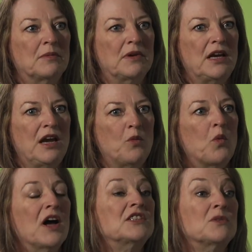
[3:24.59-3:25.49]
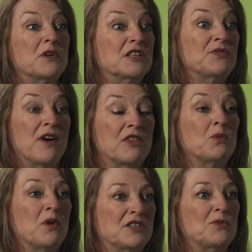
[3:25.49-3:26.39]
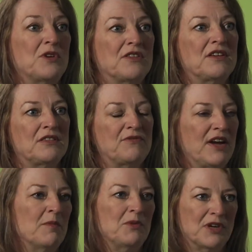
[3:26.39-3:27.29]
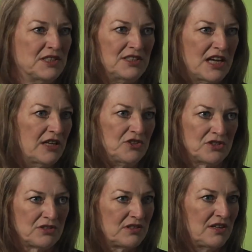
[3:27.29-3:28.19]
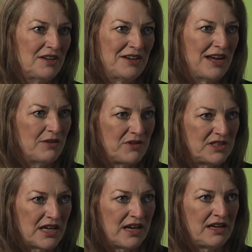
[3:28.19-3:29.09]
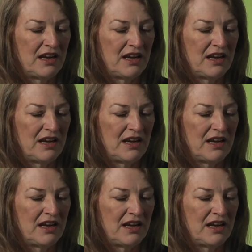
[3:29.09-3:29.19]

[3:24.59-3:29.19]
He was aware, his father was aware, that the family was in danger every day.